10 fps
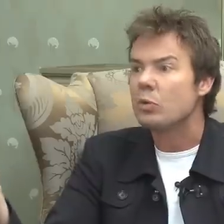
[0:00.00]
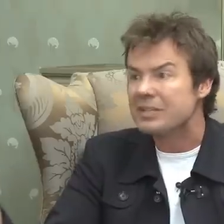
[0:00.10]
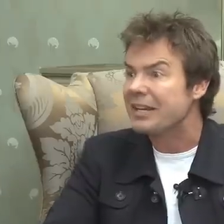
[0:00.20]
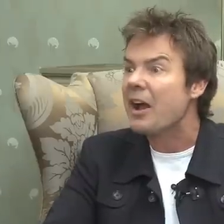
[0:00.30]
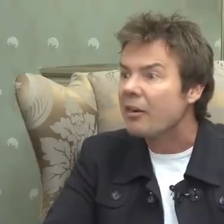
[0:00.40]

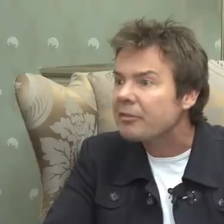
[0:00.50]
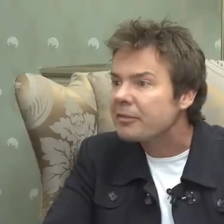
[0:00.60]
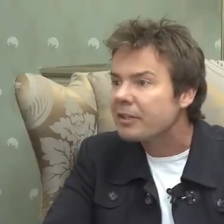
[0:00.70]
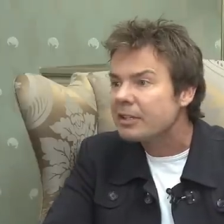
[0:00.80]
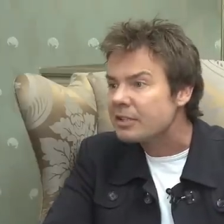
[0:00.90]
was
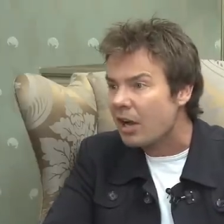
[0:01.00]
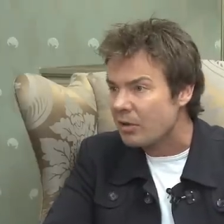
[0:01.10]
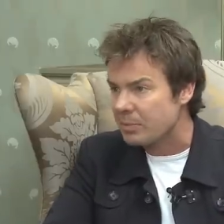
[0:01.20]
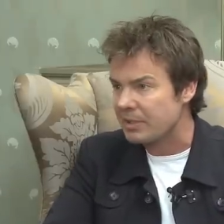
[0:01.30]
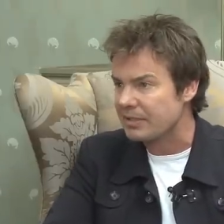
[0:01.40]
enough to
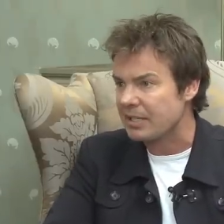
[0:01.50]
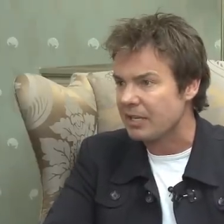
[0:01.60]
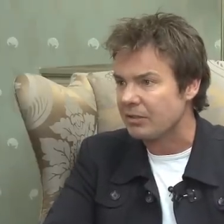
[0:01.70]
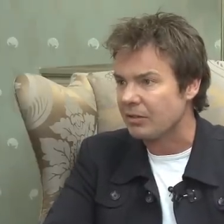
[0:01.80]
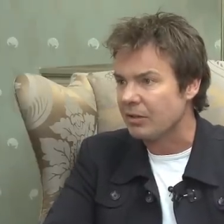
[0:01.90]
open a
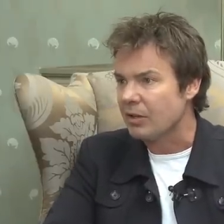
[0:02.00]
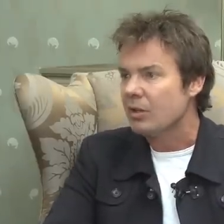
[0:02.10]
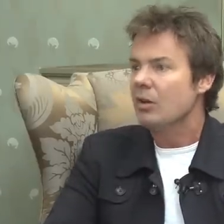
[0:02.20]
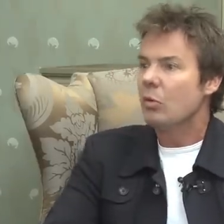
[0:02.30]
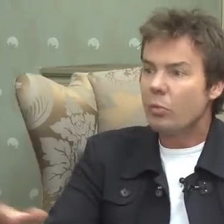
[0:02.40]
salon.
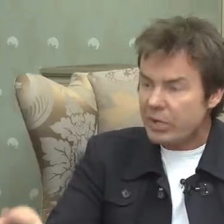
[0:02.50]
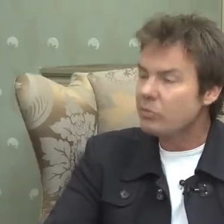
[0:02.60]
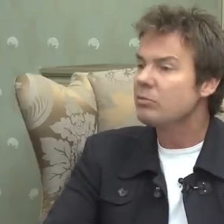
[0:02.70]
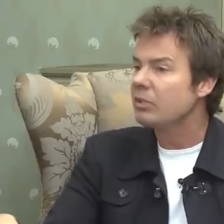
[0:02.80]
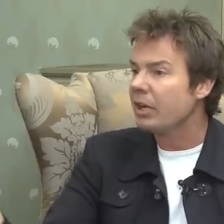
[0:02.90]
We
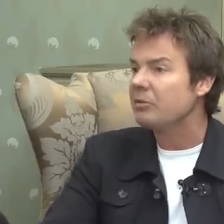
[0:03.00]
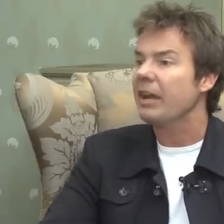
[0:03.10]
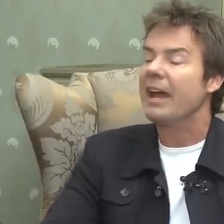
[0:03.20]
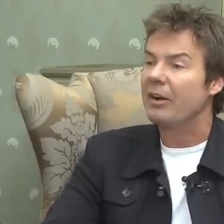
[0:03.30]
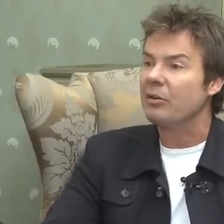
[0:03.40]
all know
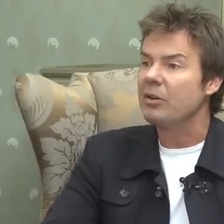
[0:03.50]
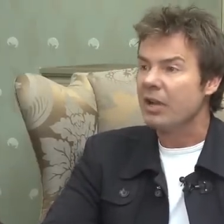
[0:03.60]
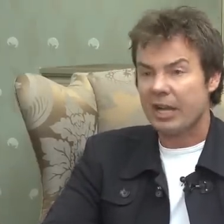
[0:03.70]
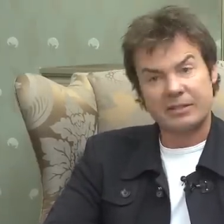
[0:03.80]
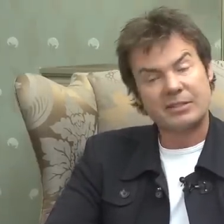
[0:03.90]
now,
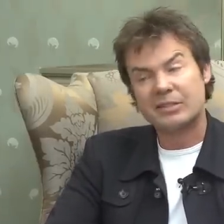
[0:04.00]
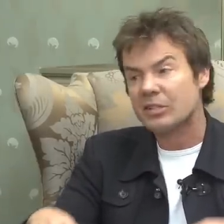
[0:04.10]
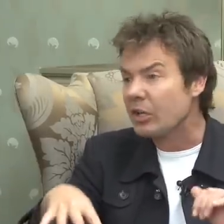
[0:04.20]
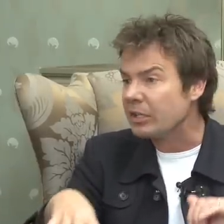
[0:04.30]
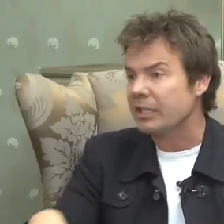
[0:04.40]
and
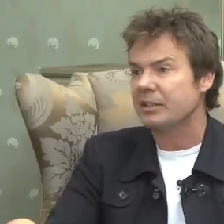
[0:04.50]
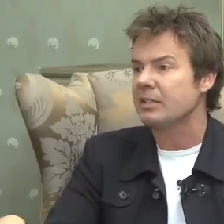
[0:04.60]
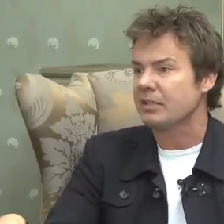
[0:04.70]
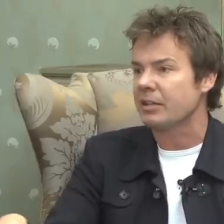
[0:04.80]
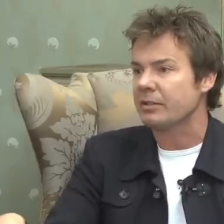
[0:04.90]
certainly in
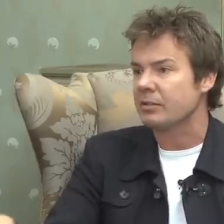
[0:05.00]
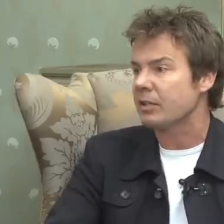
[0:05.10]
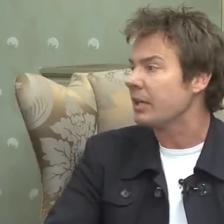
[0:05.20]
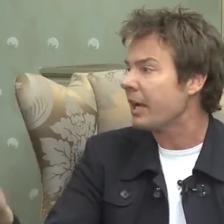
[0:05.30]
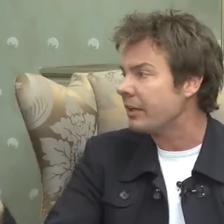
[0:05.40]
this
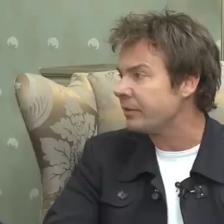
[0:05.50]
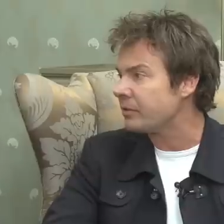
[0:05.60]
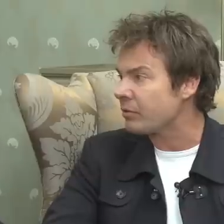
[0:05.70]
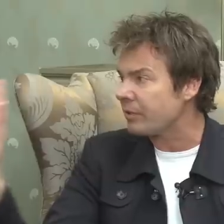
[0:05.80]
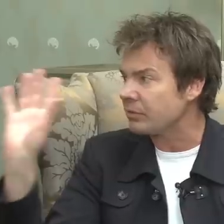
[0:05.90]
country, and Helen
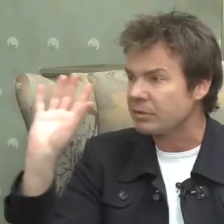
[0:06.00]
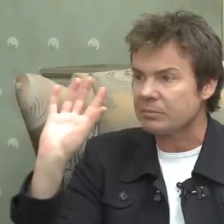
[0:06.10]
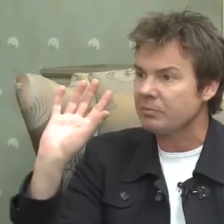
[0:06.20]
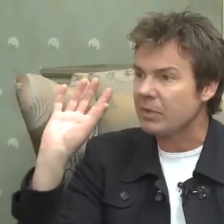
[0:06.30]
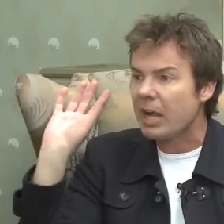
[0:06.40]
travels
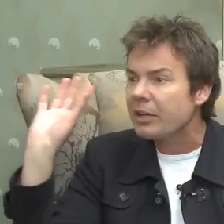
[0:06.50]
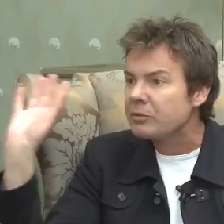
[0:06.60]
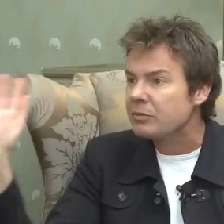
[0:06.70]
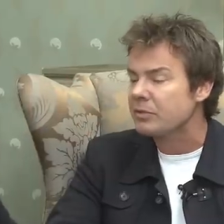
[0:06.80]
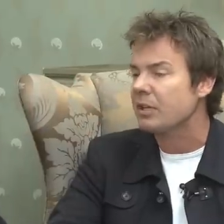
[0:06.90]

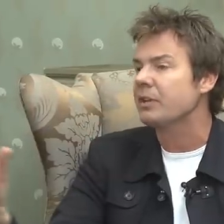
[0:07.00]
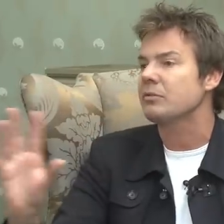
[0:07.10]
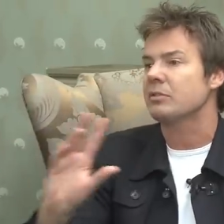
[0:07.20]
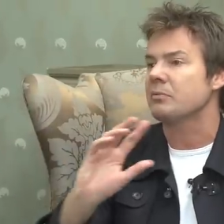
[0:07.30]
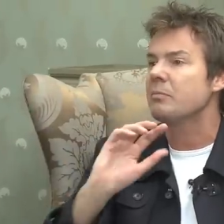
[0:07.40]
hundreds and
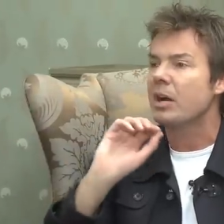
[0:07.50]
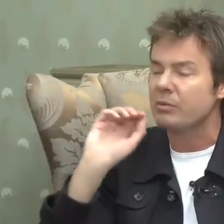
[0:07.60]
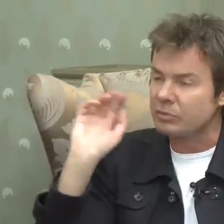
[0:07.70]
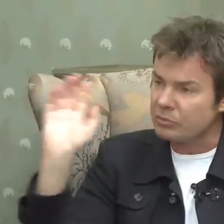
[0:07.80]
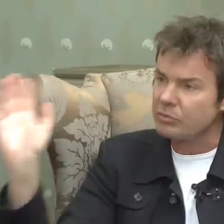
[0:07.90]
hundreds of
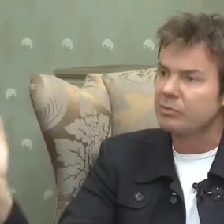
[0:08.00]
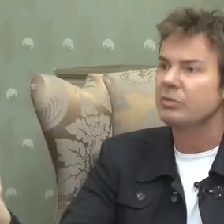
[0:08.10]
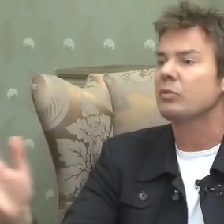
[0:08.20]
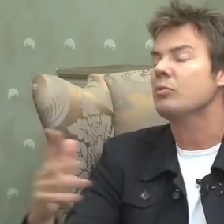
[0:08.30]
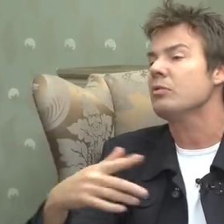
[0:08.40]
miles all,
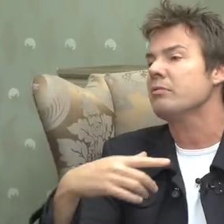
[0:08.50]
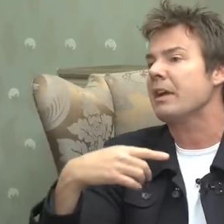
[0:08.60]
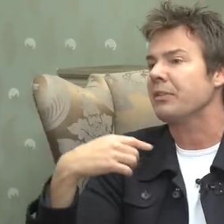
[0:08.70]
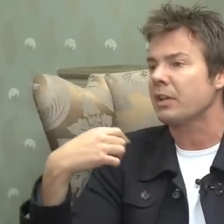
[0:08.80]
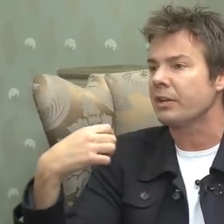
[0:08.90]
on, all
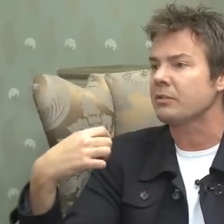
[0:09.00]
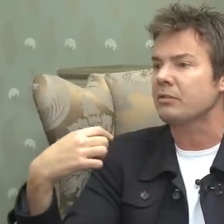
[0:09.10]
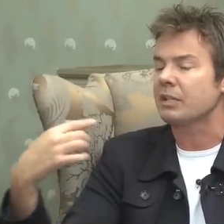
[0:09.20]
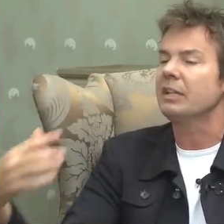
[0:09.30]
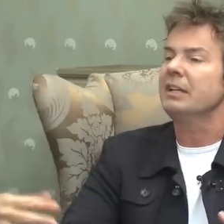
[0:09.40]
around the
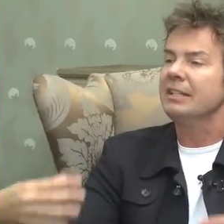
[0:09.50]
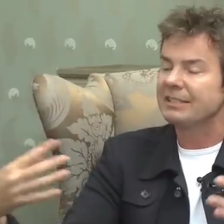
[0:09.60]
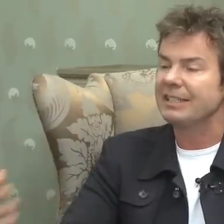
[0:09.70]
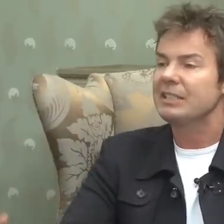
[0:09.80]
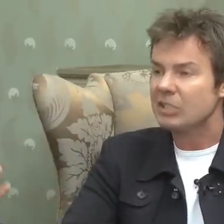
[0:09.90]
country
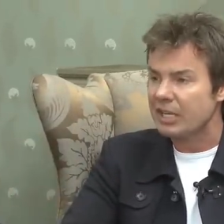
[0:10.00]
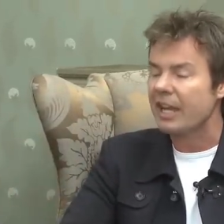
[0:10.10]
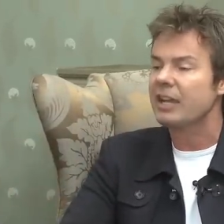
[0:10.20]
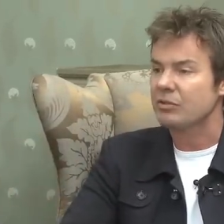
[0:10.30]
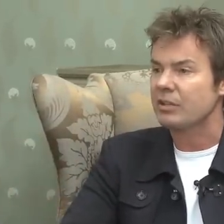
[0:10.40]
teaching
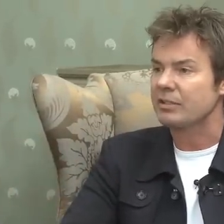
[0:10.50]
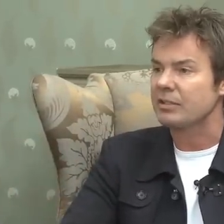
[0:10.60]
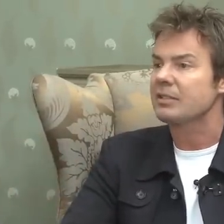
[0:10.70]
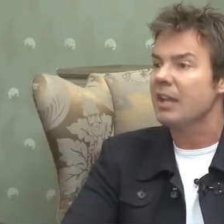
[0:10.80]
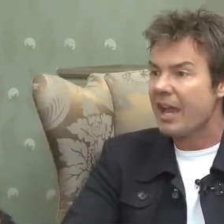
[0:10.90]

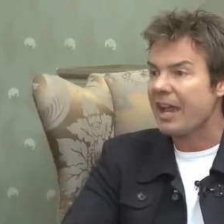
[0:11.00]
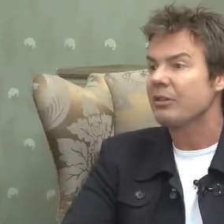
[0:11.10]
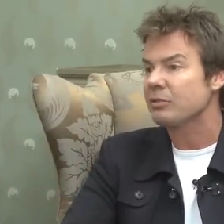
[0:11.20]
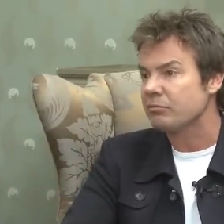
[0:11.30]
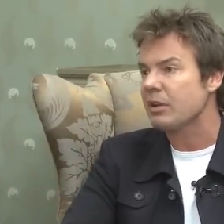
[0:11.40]
hairdressers
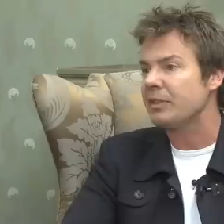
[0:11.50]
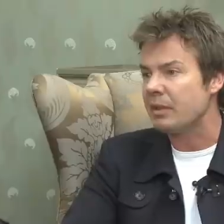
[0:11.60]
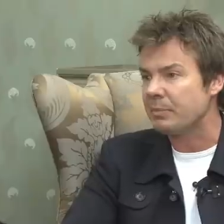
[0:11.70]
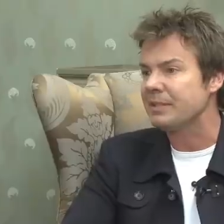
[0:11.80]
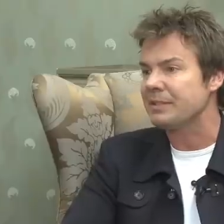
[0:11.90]
how to run
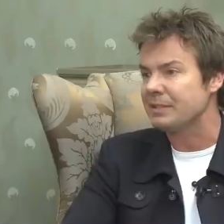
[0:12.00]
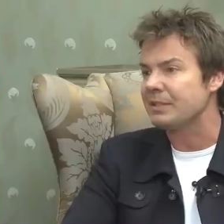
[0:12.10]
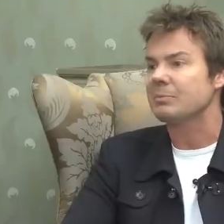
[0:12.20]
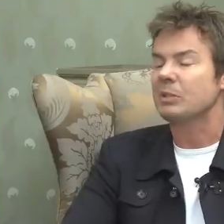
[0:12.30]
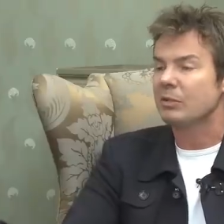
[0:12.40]
their
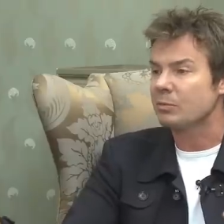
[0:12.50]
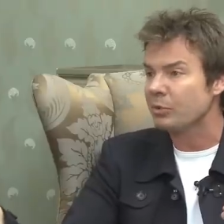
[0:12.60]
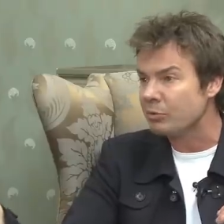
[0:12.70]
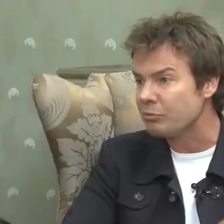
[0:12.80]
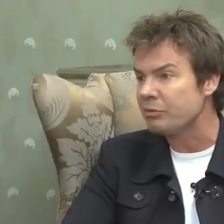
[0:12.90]
businesses because
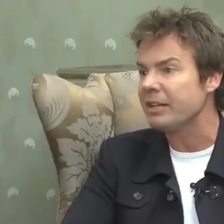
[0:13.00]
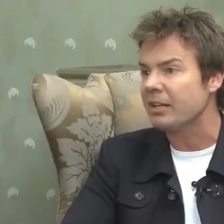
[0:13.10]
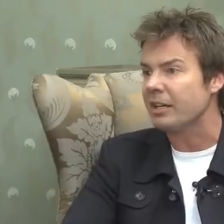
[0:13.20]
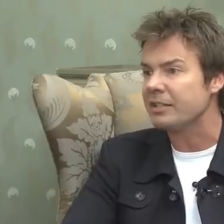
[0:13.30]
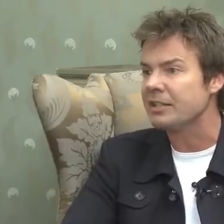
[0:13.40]
we all
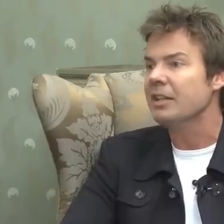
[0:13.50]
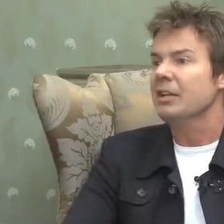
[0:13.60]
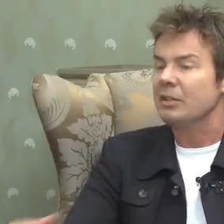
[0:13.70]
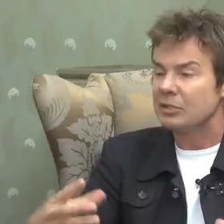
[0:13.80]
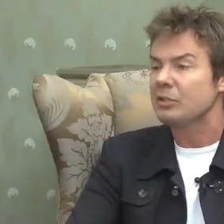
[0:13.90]
realise
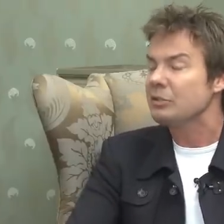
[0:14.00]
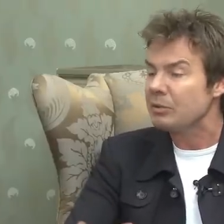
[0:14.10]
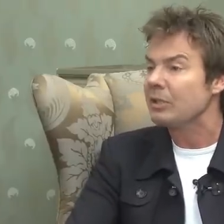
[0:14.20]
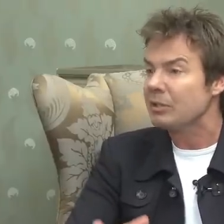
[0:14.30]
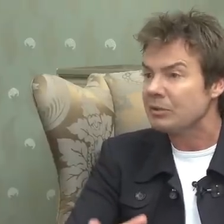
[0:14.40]
that just
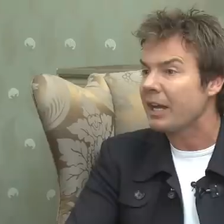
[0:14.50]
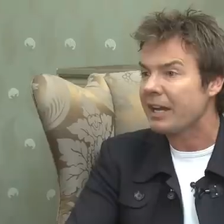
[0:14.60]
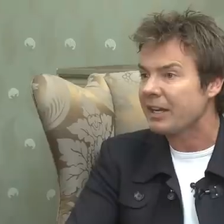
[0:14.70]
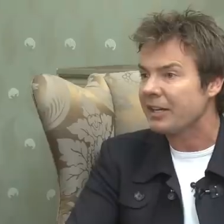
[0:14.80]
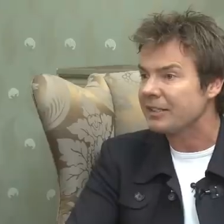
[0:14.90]
doing good
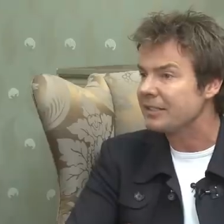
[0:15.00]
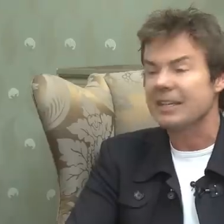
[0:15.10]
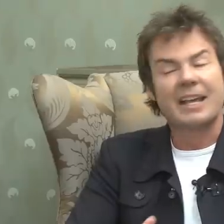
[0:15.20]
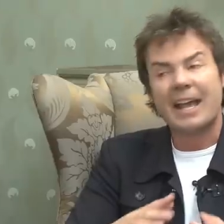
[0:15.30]
haircuts